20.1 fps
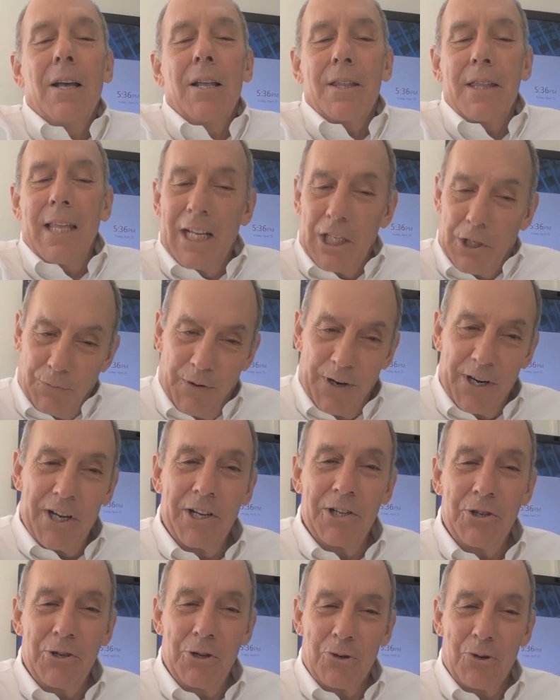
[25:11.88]
that's very
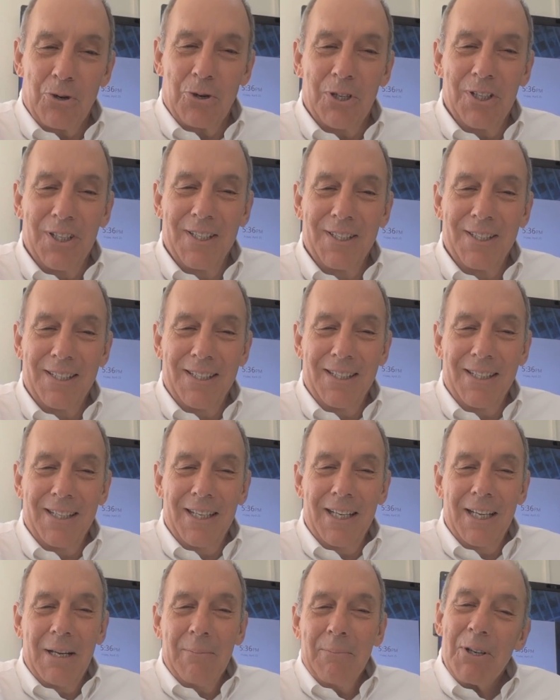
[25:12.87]
unusual.
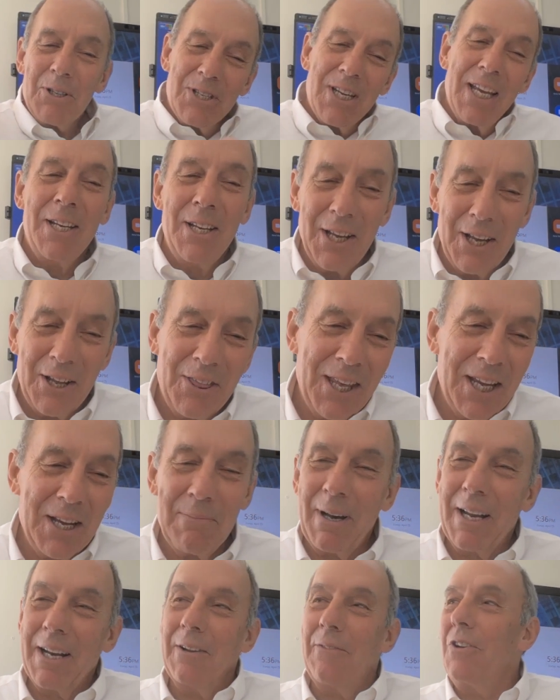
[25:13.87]
Because again, you got to think
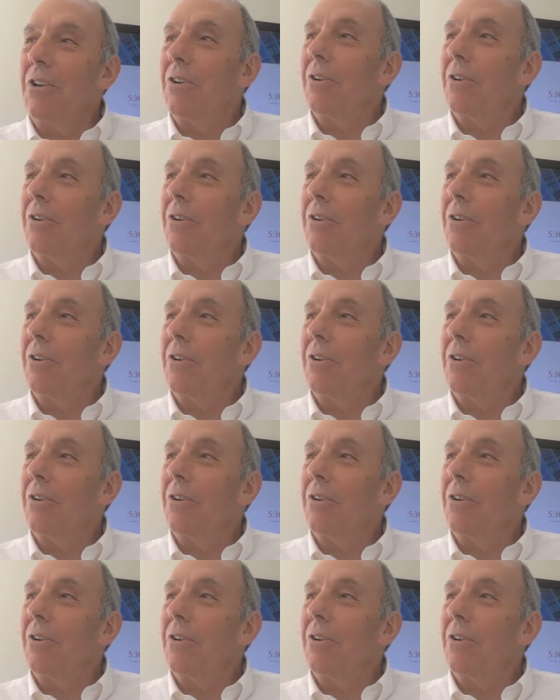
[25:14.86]
about it.